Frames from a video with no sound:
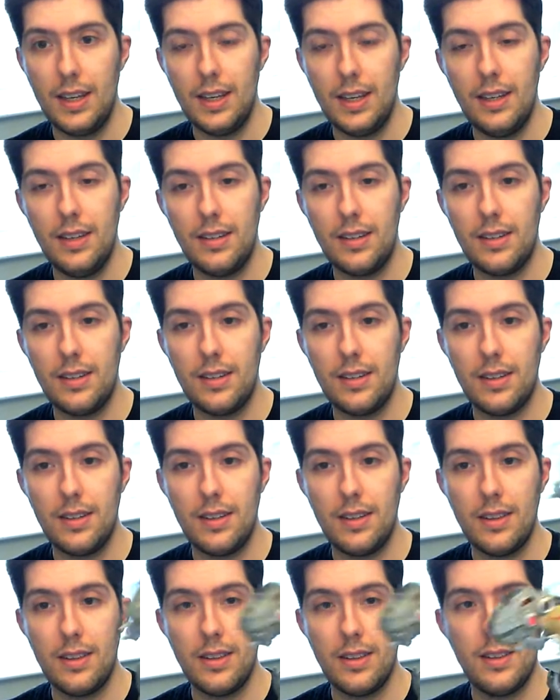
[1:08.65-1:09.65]

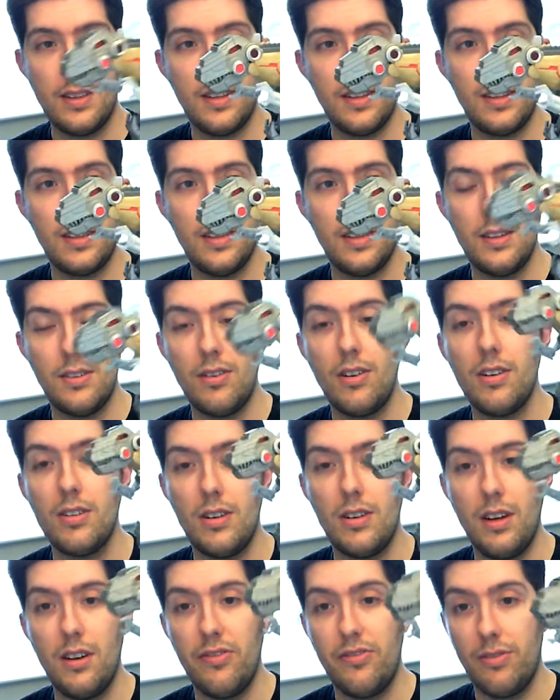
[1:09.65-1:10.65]
There are a lot